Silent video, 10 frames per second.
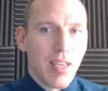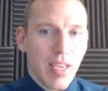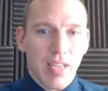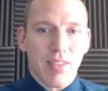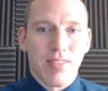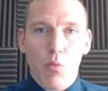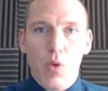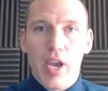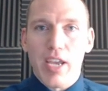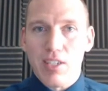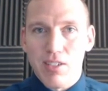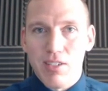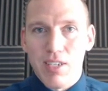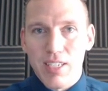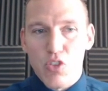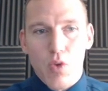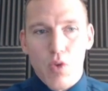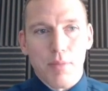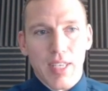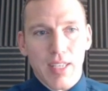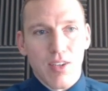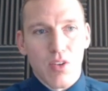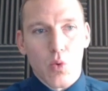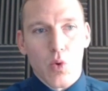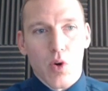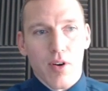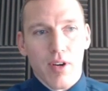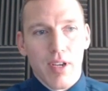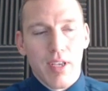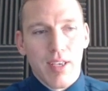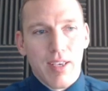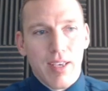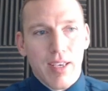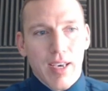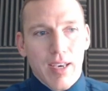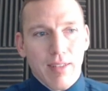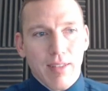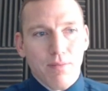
in some way, disrupted or uh,